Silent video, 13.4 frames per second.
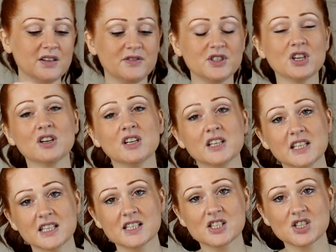If you don't
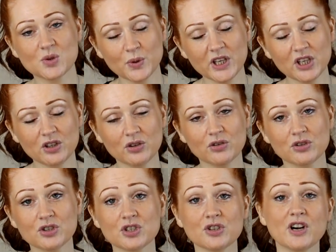like it as sweet, you
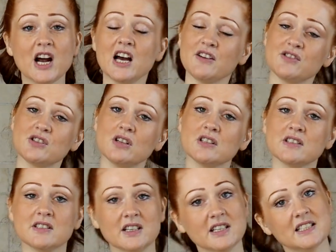can do half
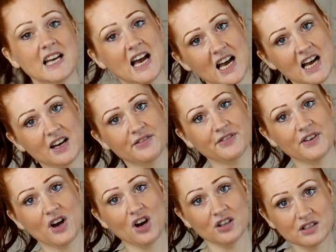salted, half
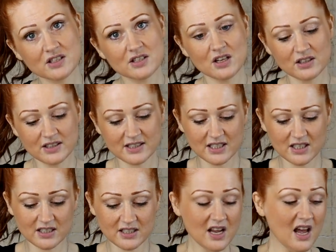
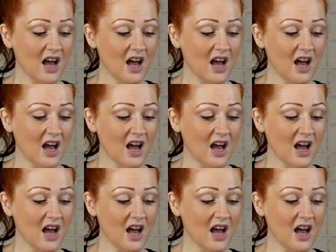unsalted.